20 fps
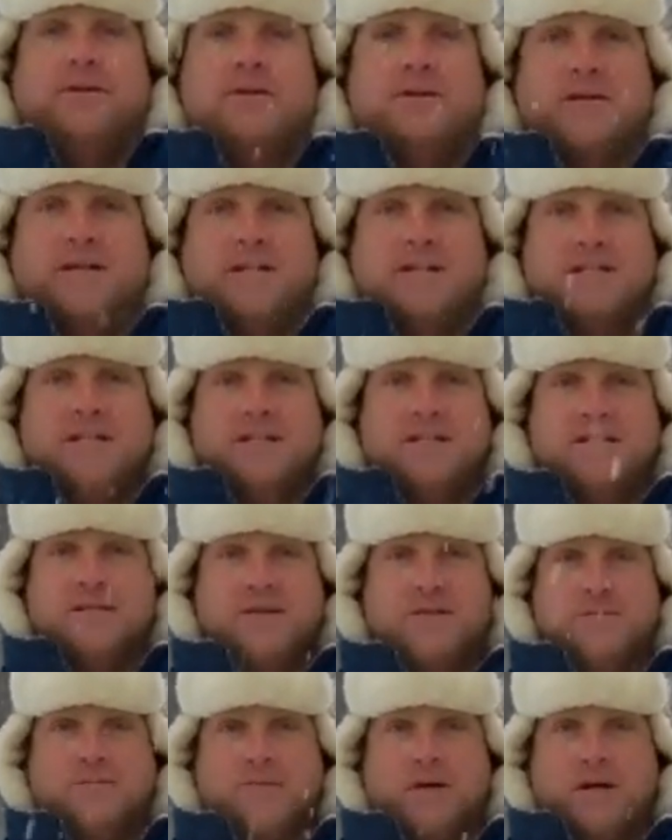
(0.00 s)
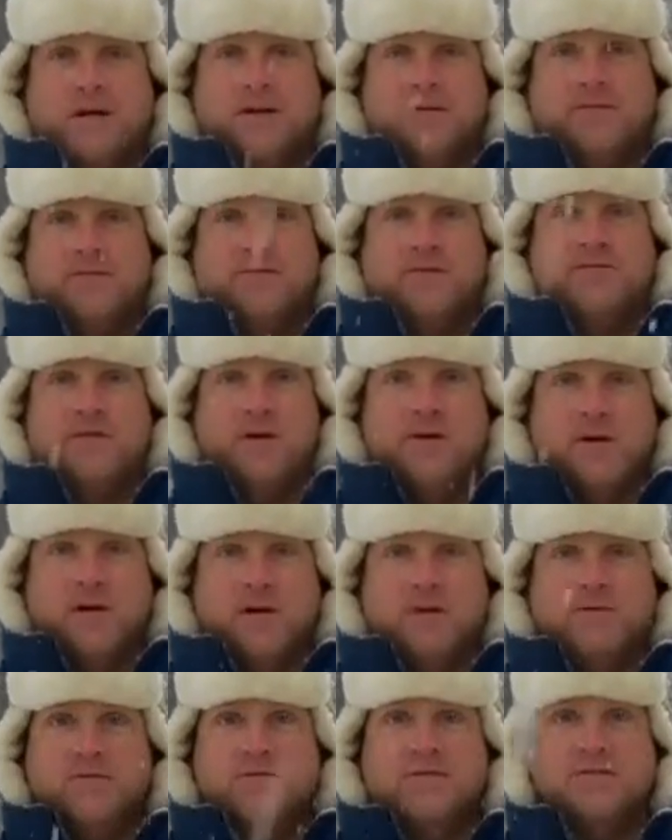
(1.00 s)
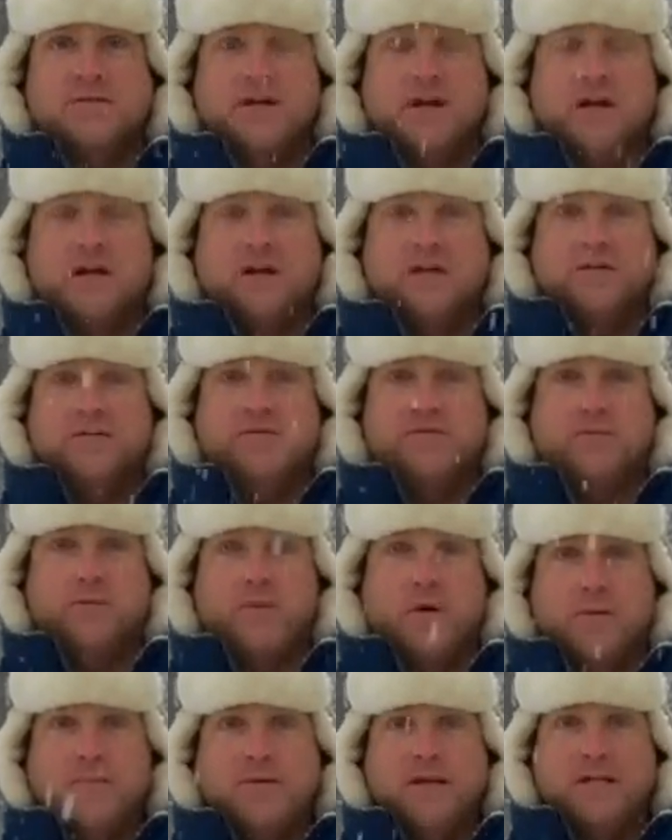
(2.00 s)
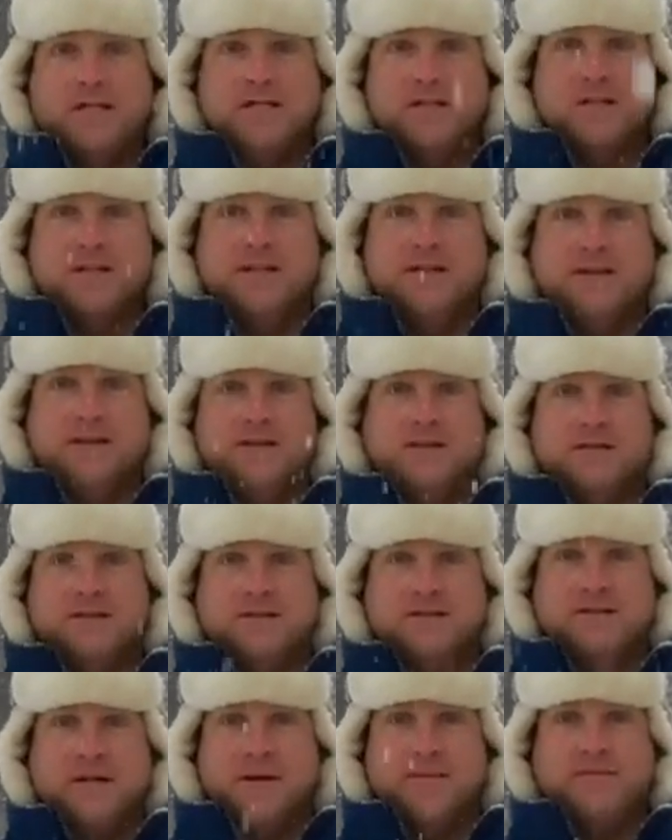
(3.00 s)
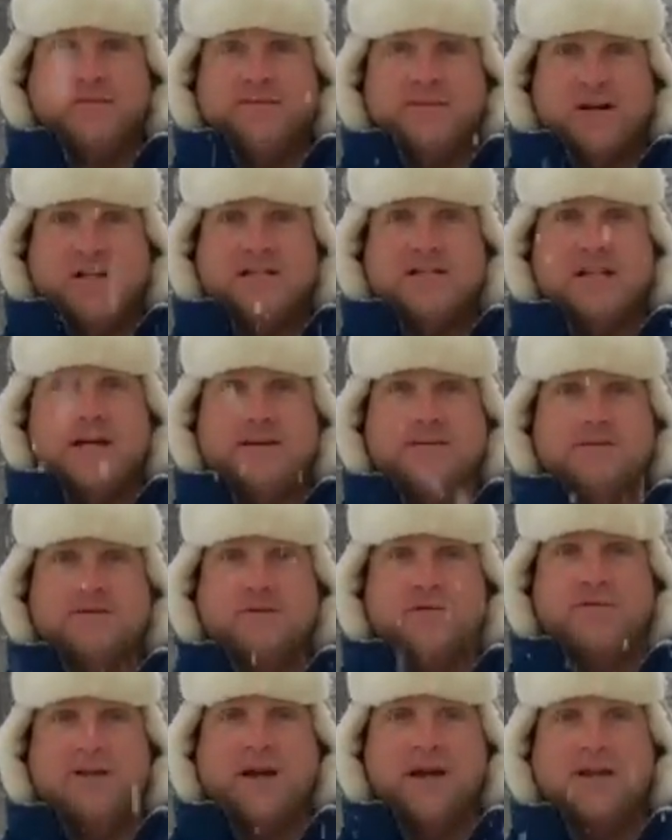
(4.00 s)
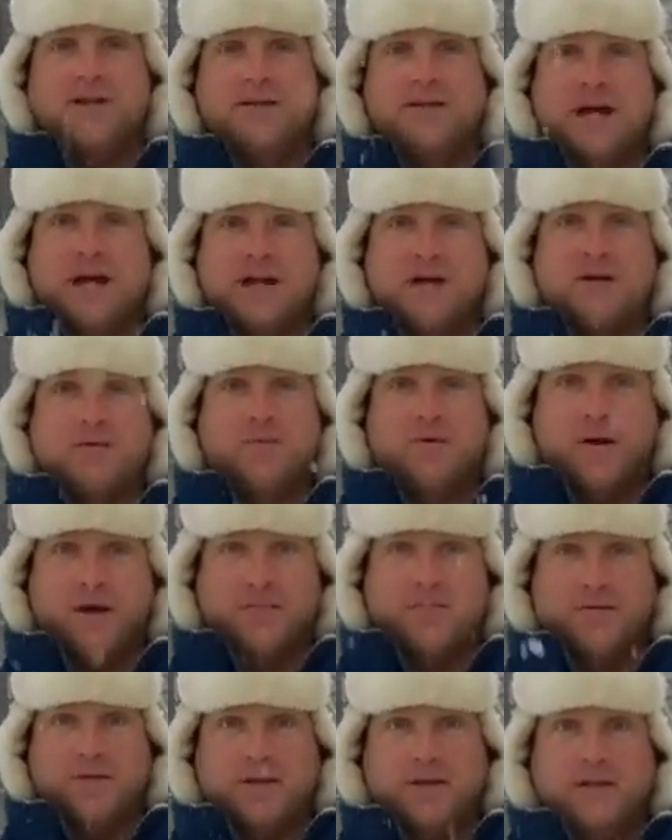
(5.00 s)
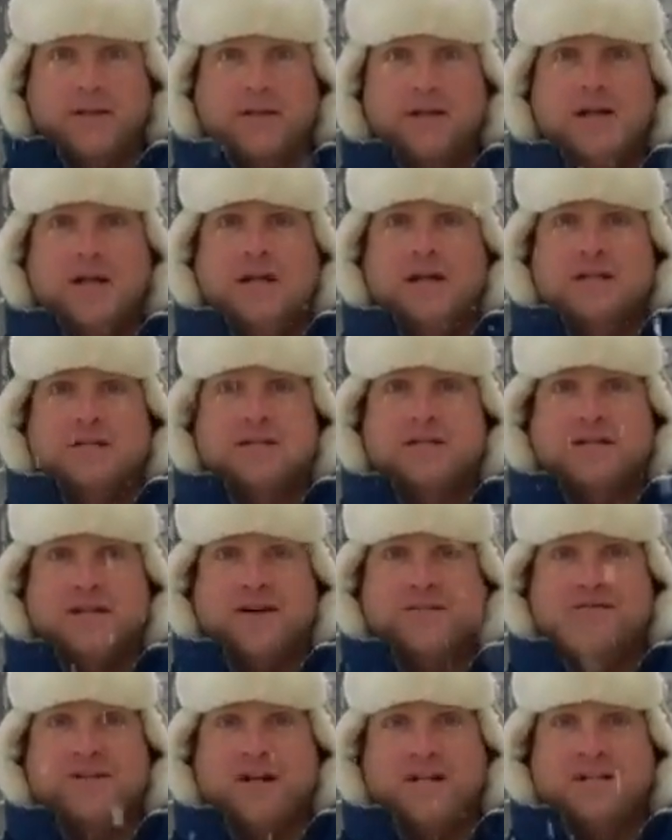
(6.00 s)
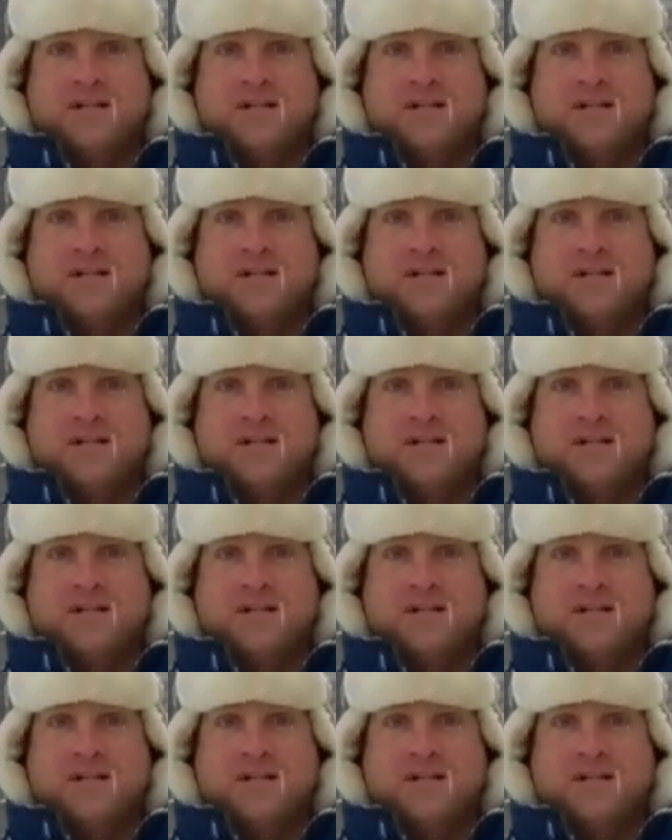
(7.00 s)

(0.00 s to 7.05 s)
You're going to see some photos of what basically the type of ice damage we've had at our property, just to have an